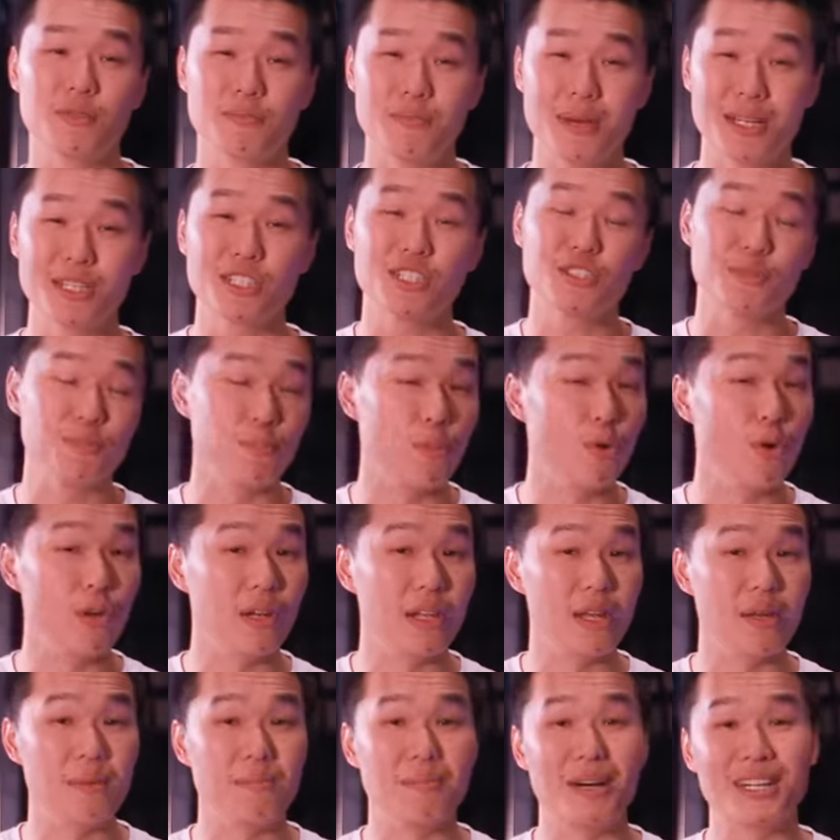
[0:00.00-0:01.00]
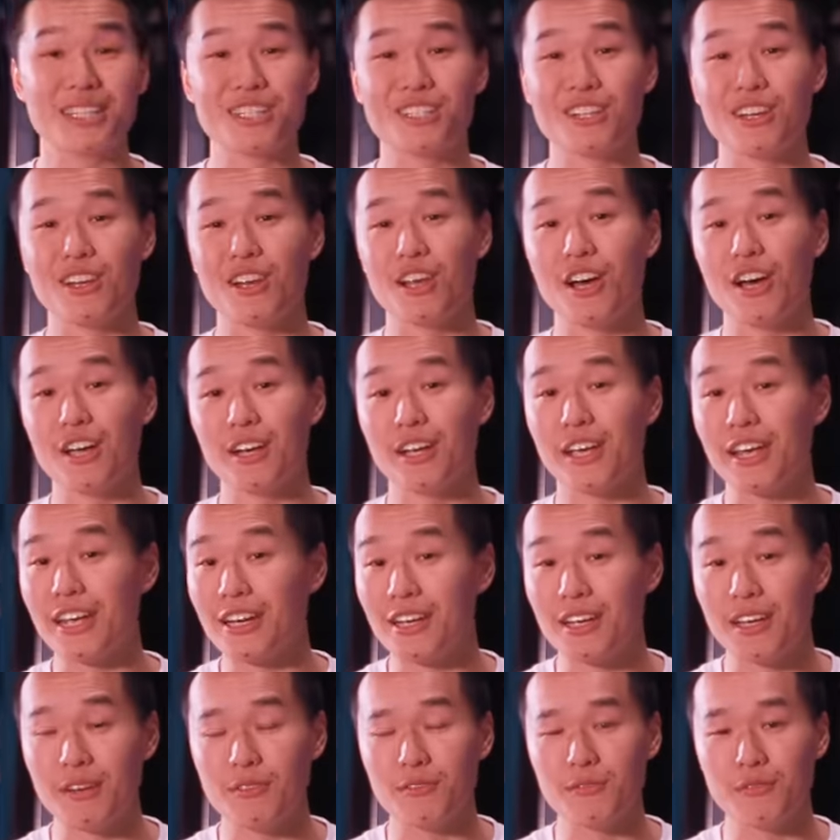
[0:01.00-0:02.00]
much smaller and much lighter
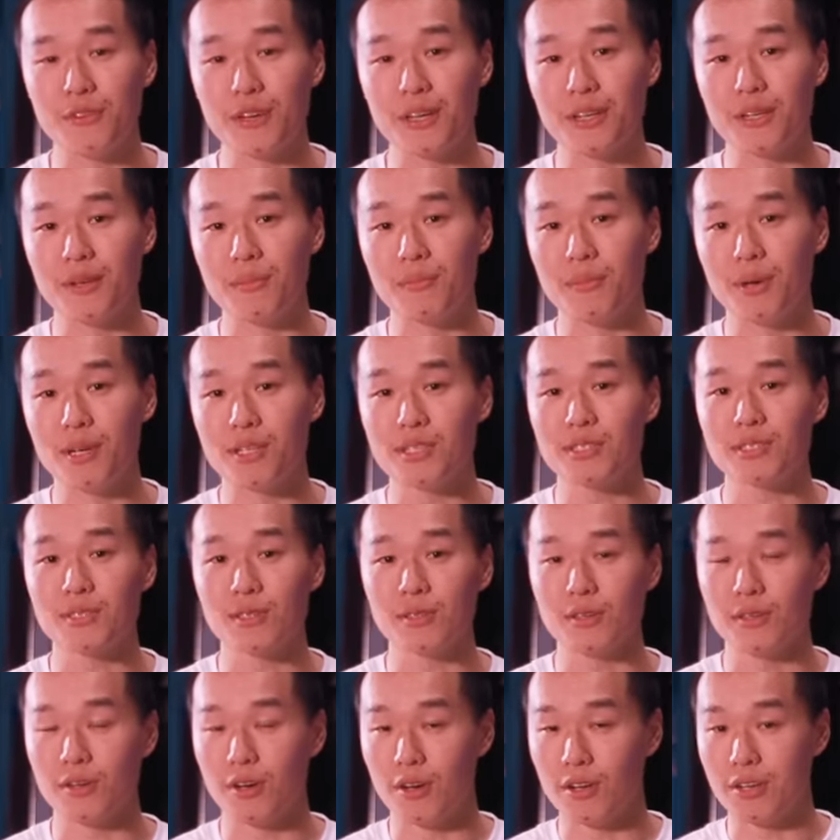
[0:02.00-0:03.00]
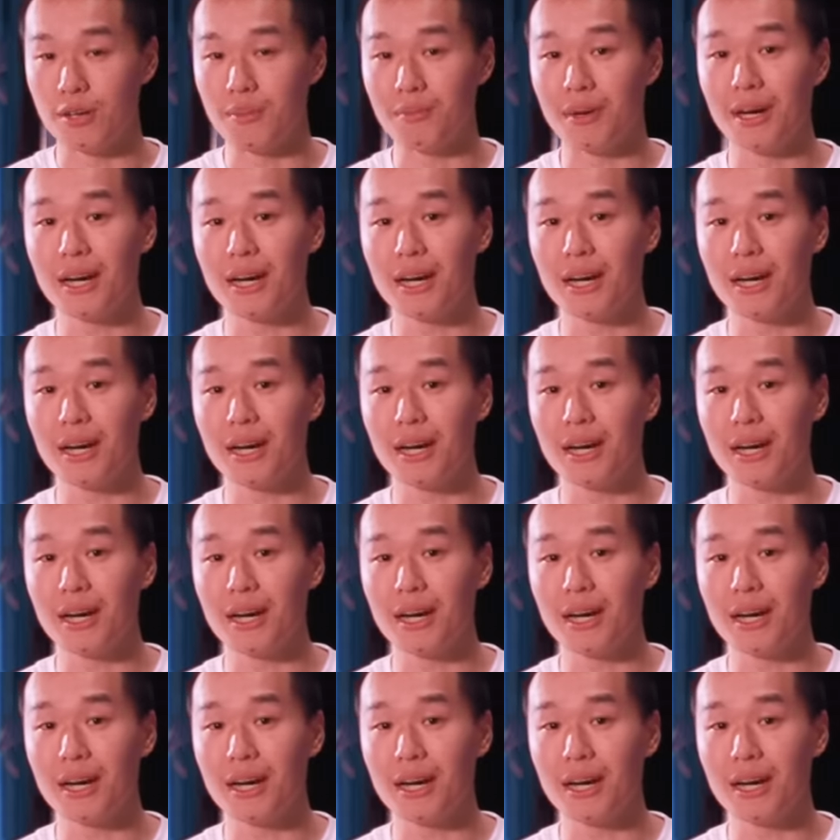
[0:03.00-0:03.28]
inline fan than most on the